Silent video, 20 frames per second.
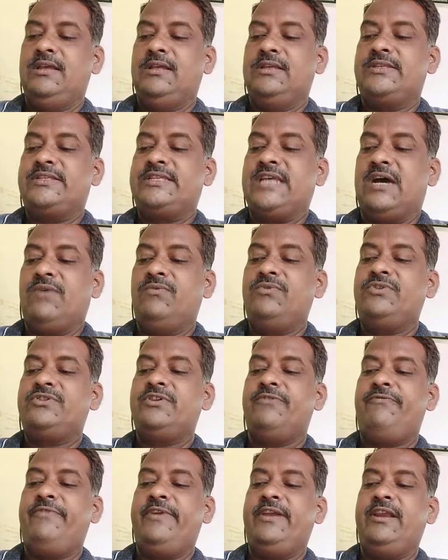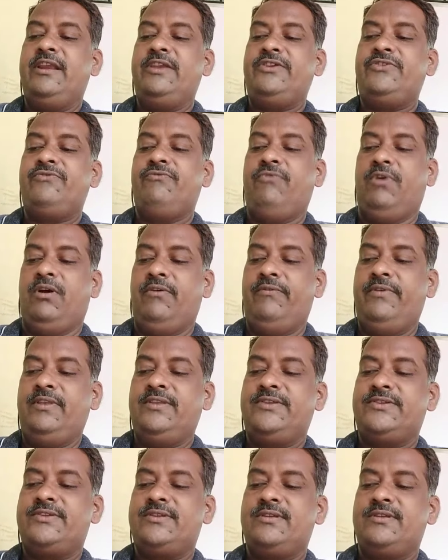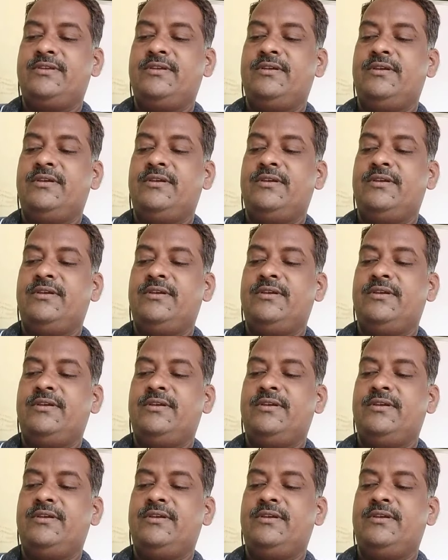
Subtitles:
sounds of English vowels,